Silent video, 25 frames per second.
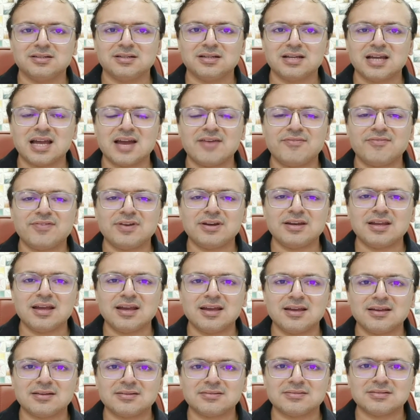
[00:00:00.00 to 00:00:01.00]
Every
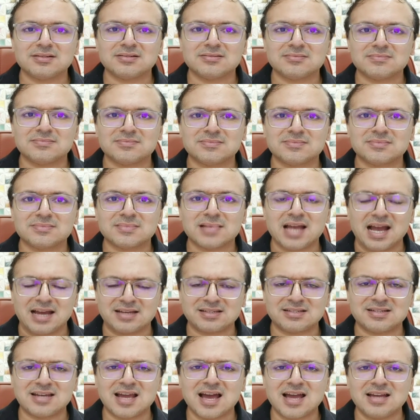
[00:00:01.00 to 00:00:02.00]
day
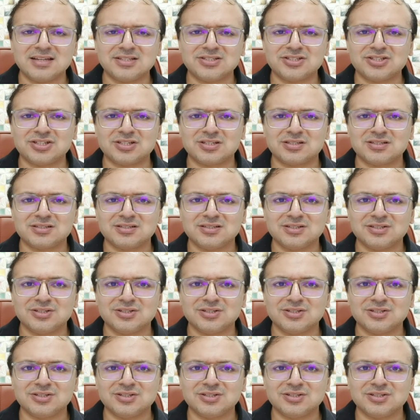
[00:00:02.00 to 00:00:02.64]
at night